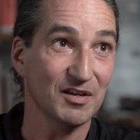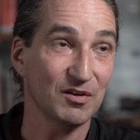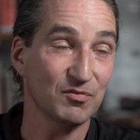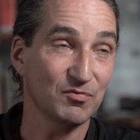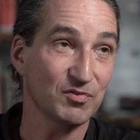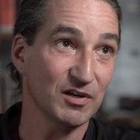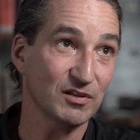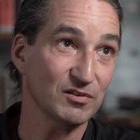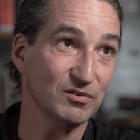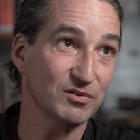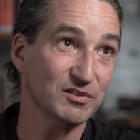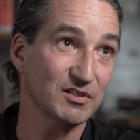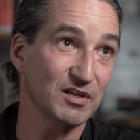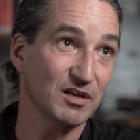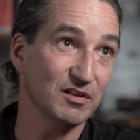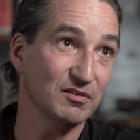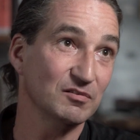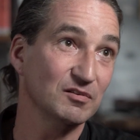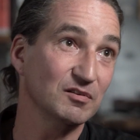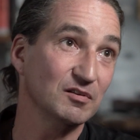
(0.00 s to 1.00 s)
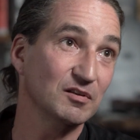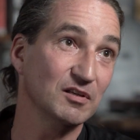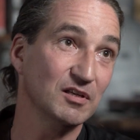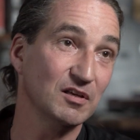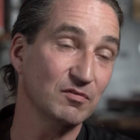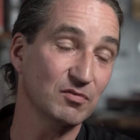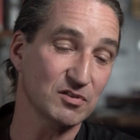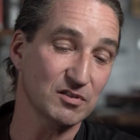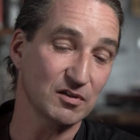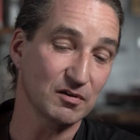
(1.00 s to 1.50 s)
And fractals can
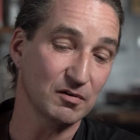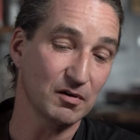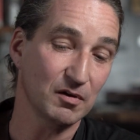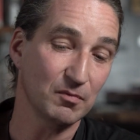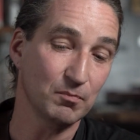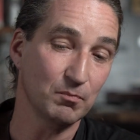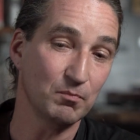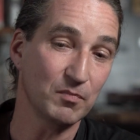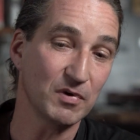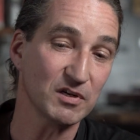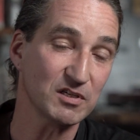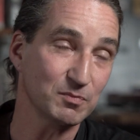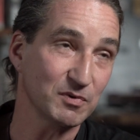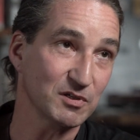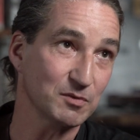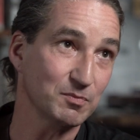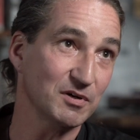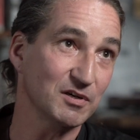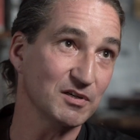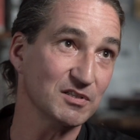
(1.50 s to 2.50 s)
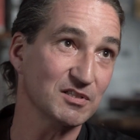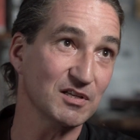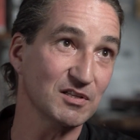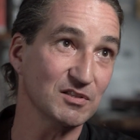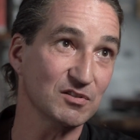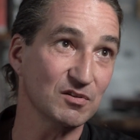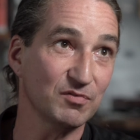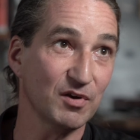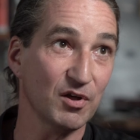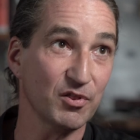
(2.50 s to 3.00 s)
give us a much, much better
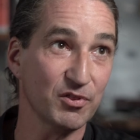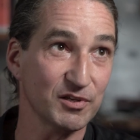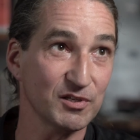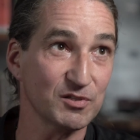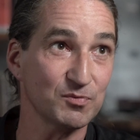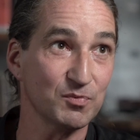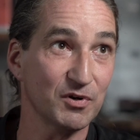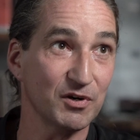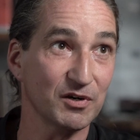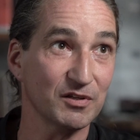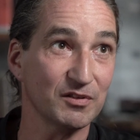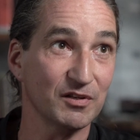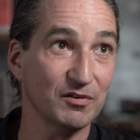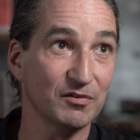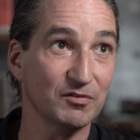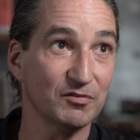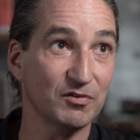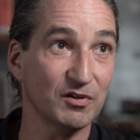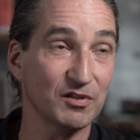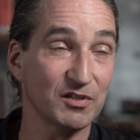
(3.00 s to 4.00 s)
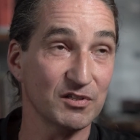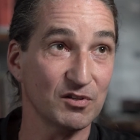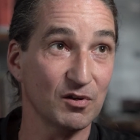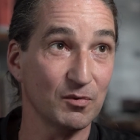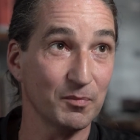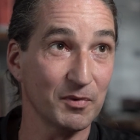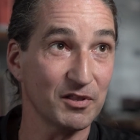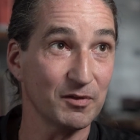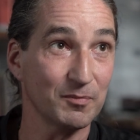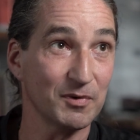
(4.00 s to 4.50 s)
sense of how things work than
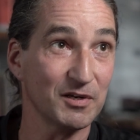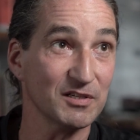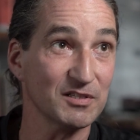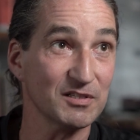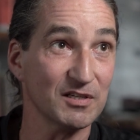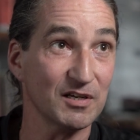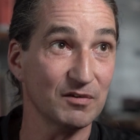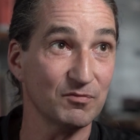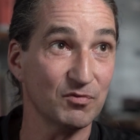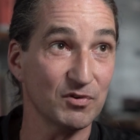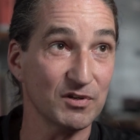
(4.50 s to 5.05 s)
traditional mathematics can.